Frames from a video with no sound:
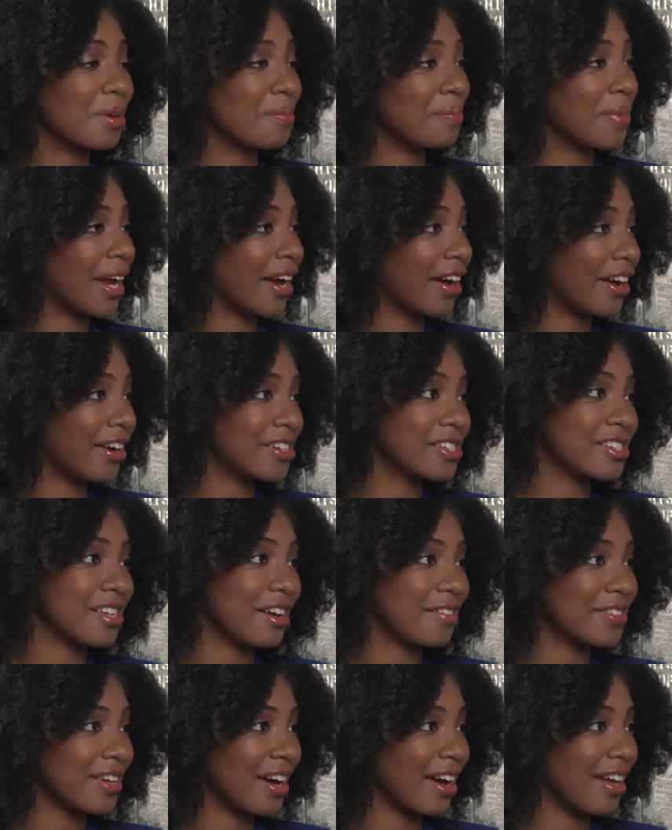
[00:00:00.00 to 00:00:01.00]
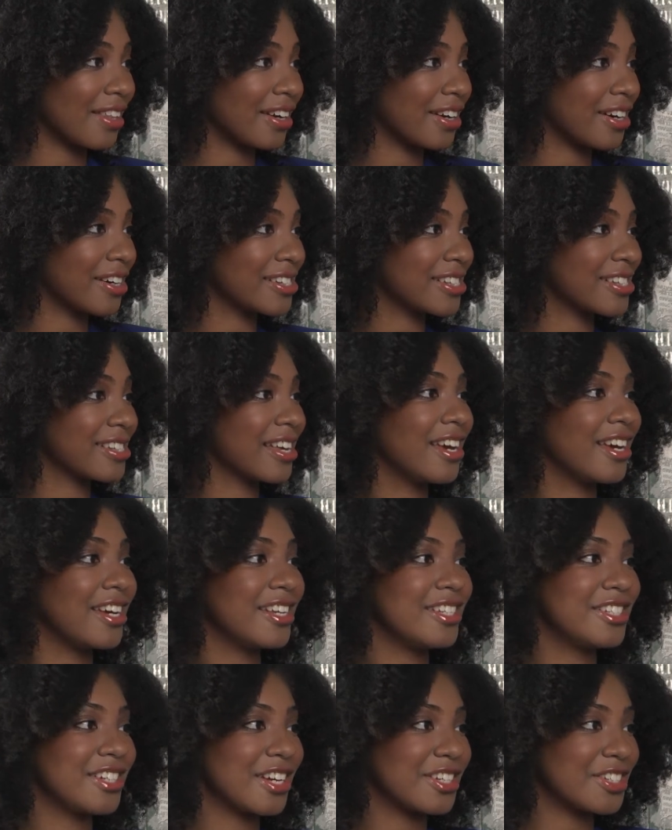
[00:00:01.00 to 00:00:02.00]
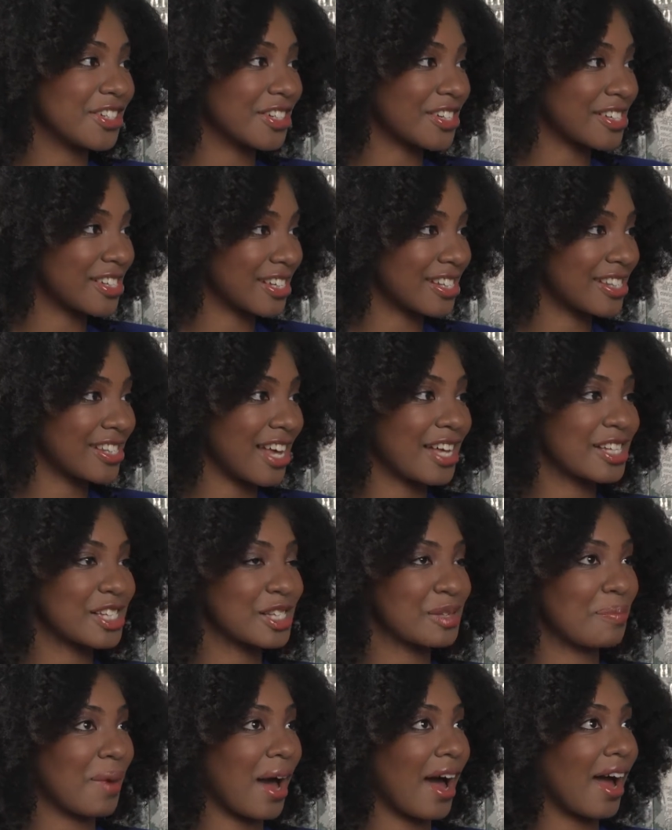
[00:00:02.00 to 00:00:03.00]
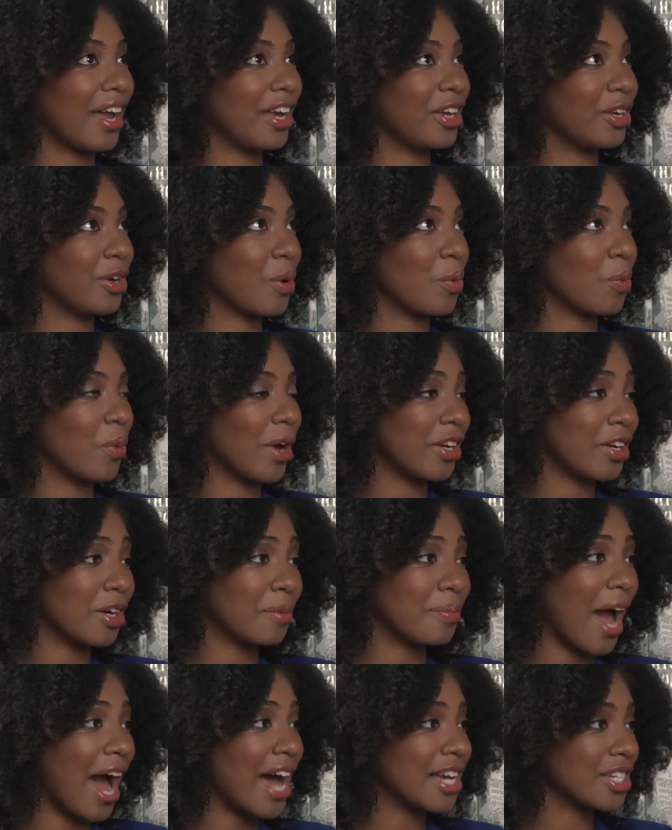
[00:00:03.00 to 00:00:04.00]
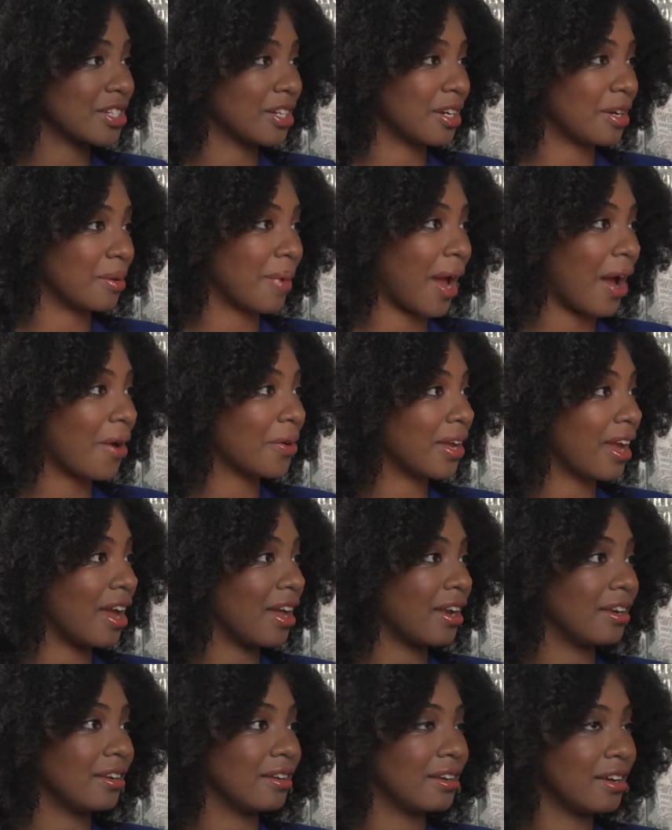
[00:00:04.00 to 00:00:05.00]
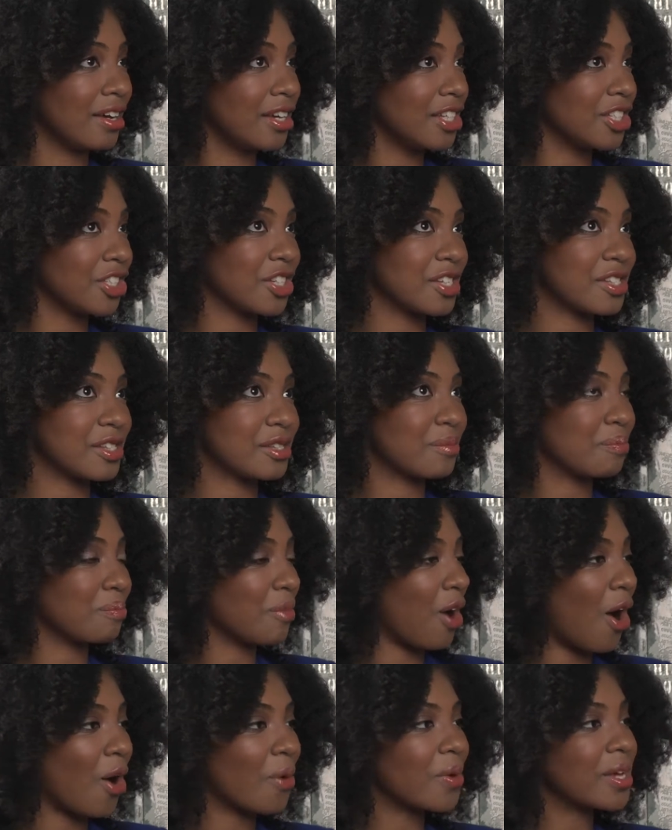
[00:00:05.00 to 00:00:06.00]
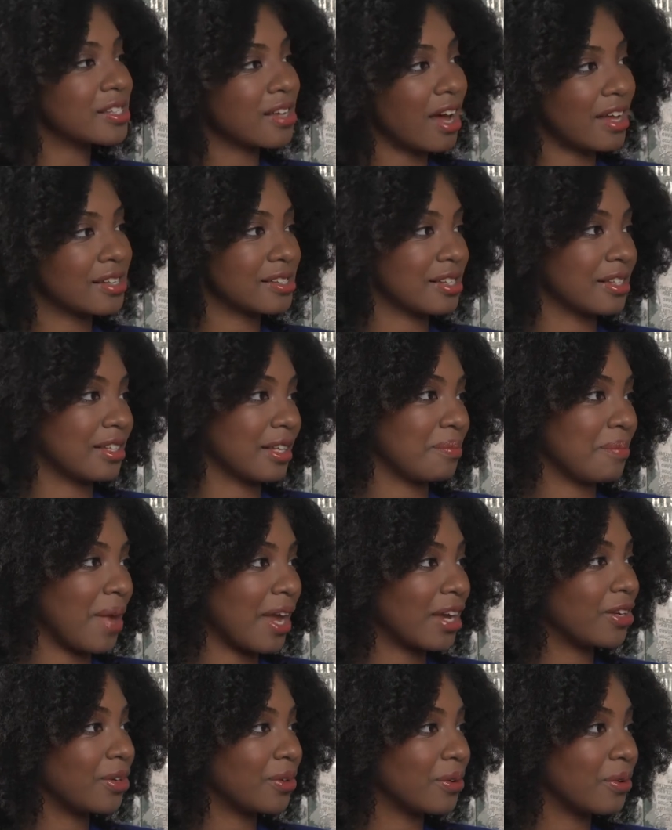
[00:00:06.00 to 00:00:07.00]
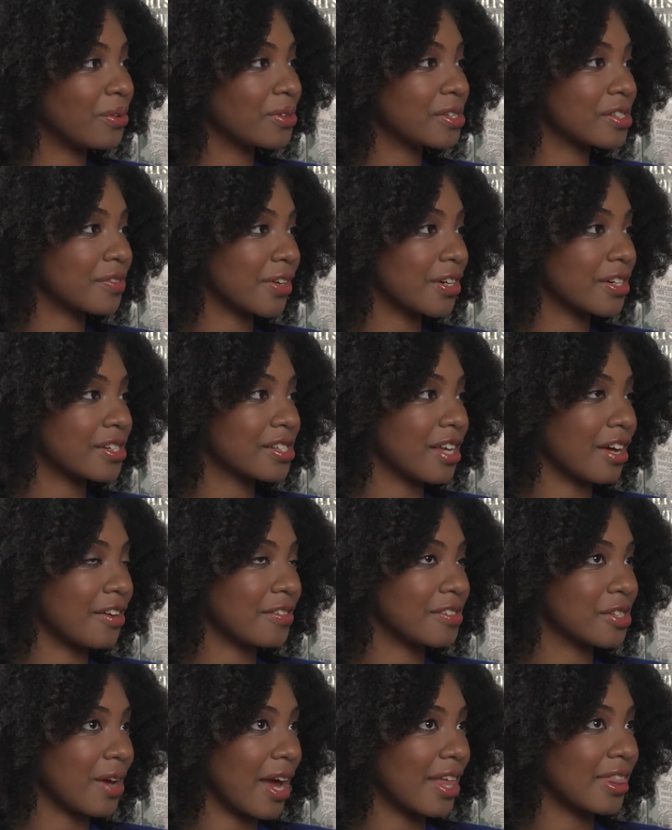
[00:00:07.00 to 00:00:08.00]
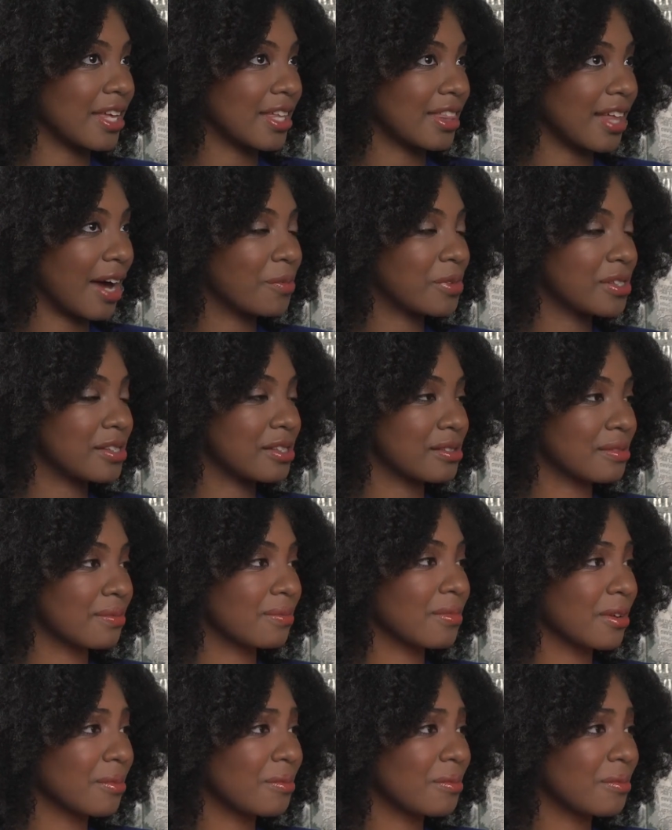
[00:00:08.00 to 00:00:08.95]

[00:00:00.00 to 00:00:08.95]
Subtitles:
compare yourself to others. Judge your success by, you know, what you're passionate about, and just always constantly make new goals for yourself. So I think that was